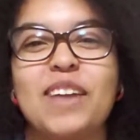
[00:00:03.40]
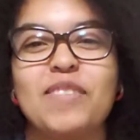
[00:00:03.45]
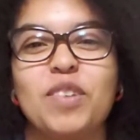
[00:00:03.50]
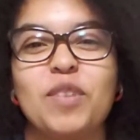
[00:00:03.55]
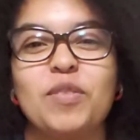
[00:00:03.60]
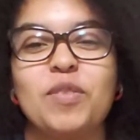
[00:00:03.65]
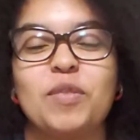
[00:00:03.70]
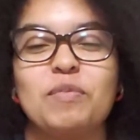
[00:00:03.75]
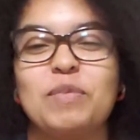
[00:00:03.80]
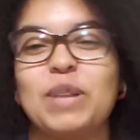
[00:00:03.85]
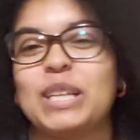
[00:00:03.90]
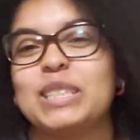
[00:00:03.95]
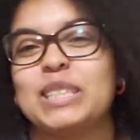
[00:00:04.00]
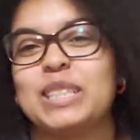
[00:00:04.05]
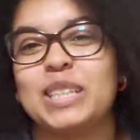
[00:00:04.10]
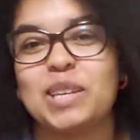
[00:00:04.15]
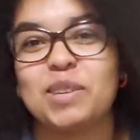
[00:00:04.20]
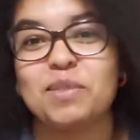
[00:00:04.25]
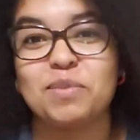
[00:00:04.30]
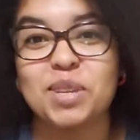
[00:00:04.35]
Ava from
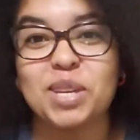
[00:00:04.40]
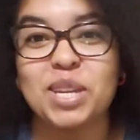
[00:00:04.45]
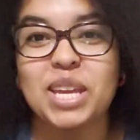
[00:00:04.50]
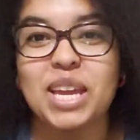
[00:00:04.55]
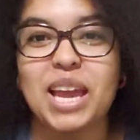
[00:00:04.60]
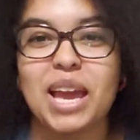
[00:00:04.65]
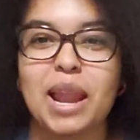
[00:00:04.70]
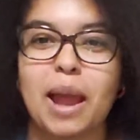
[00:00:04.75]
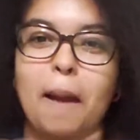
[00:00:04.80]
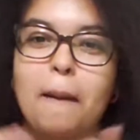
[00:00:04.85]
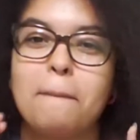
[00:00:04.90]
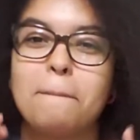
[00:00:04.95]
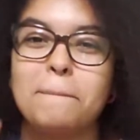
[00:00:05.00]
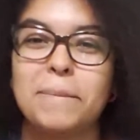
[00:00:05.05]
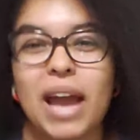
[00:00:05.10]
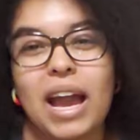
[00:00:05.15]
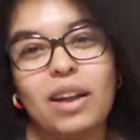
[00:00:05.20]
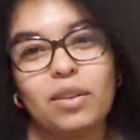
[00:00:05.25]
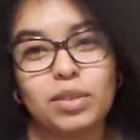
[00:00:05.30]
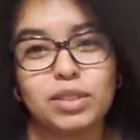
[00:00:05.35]
Blexican Beauty, and I'm
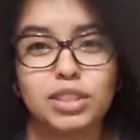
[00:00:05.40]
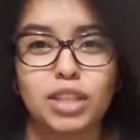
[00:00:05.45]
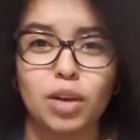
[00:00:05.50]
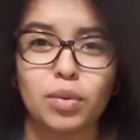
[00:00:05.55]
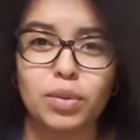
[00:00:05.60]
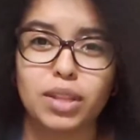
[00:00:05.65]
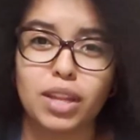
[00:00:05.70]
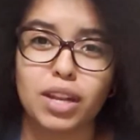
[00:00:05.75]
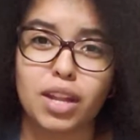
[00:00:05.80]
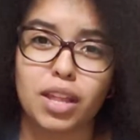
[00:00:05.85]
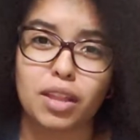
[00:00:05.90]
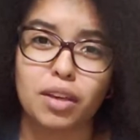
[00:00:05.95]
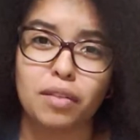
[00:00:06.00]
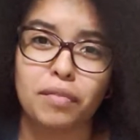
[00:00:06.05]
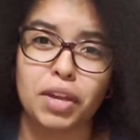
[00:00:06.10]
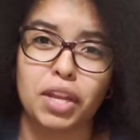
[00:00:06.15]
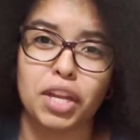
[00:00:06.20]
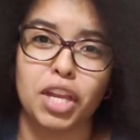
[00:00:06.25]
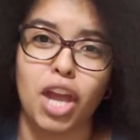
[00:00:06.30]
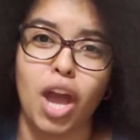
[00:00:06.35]
back with y'all with another
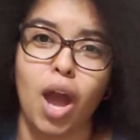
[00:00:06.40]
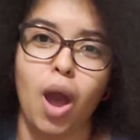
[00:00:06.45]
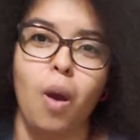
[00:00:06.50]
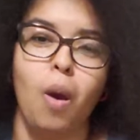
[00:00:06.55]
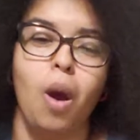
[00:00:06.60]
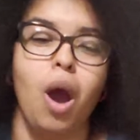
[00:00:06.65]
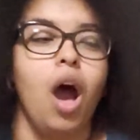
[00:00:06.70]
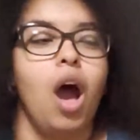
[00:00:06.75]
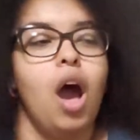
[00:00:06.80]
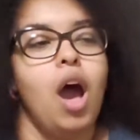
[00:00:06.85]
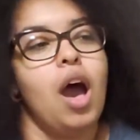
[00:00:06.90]
video.